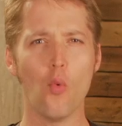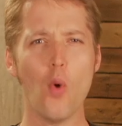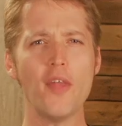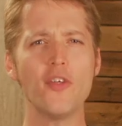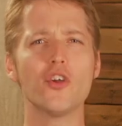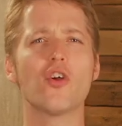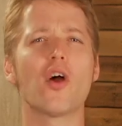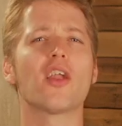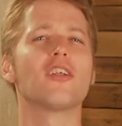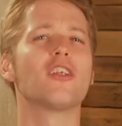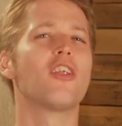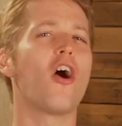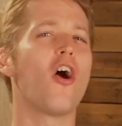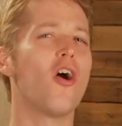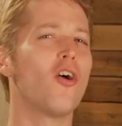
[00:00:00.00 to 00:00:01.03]
Whether you're on a
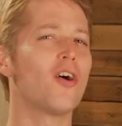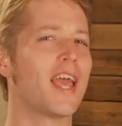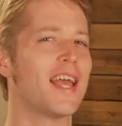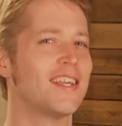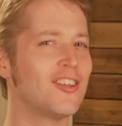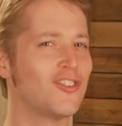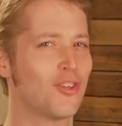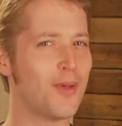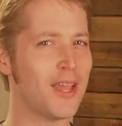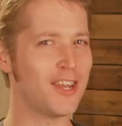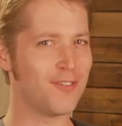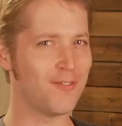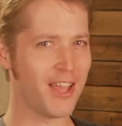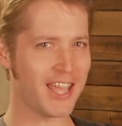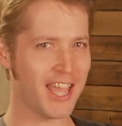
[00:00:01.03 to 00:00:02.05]
long
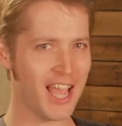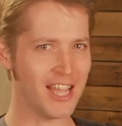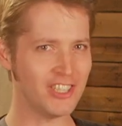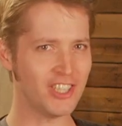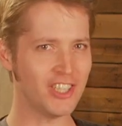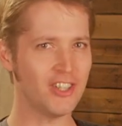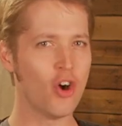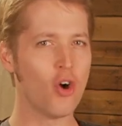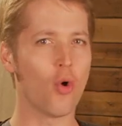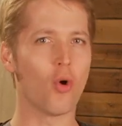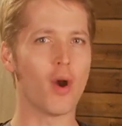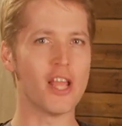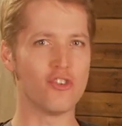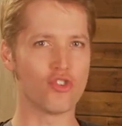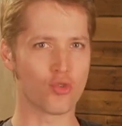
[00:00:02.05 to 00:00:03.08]
anticipated vacation
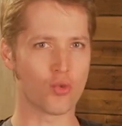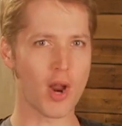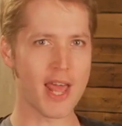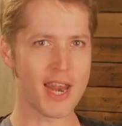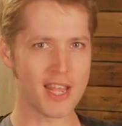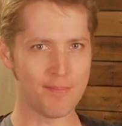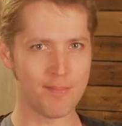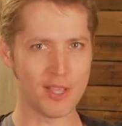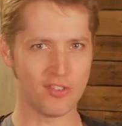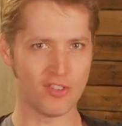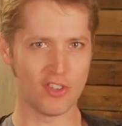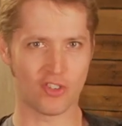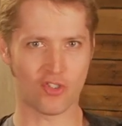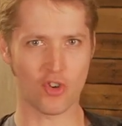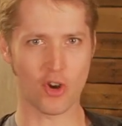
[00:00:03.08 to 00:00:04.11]
or a dreaded
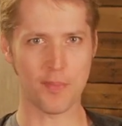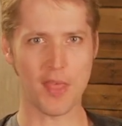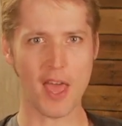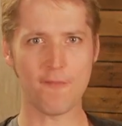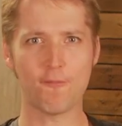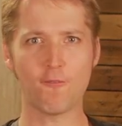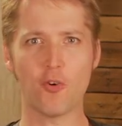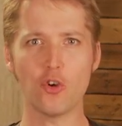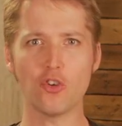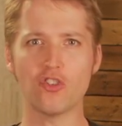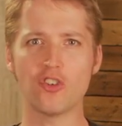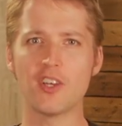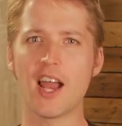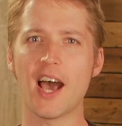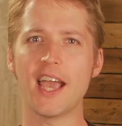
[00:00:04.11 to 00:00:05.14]
business trip, that first
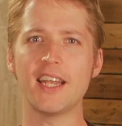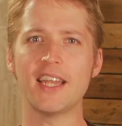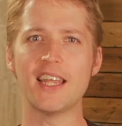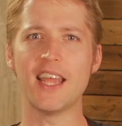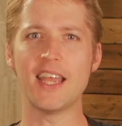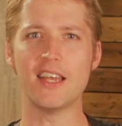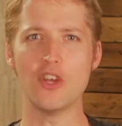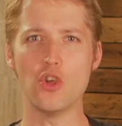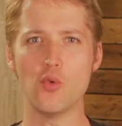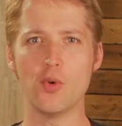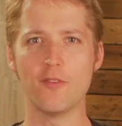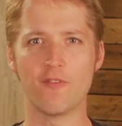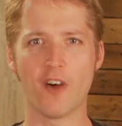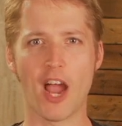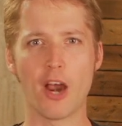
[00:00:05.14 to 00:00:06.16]
night in a new
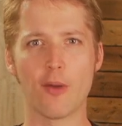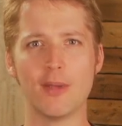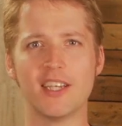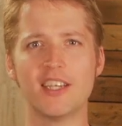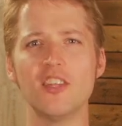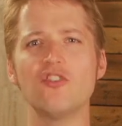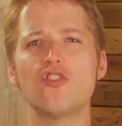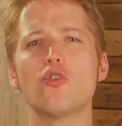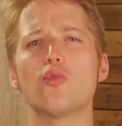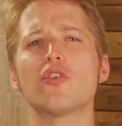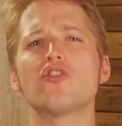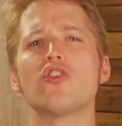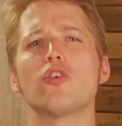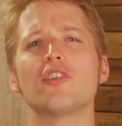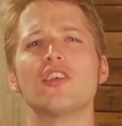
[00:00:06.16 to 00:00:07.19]
environment tends to
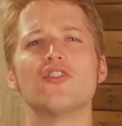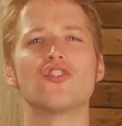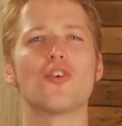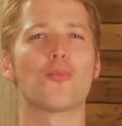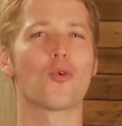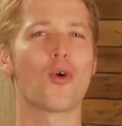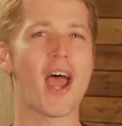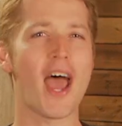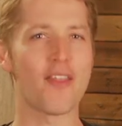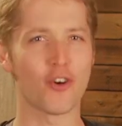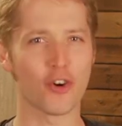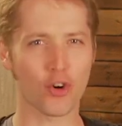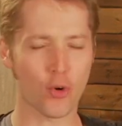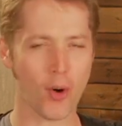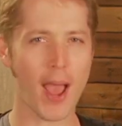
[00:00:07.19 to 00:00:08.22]
result in some rather
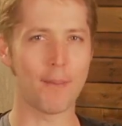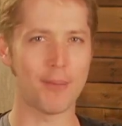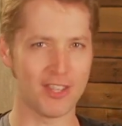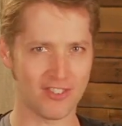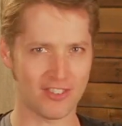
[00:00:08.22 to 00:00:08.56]
crappy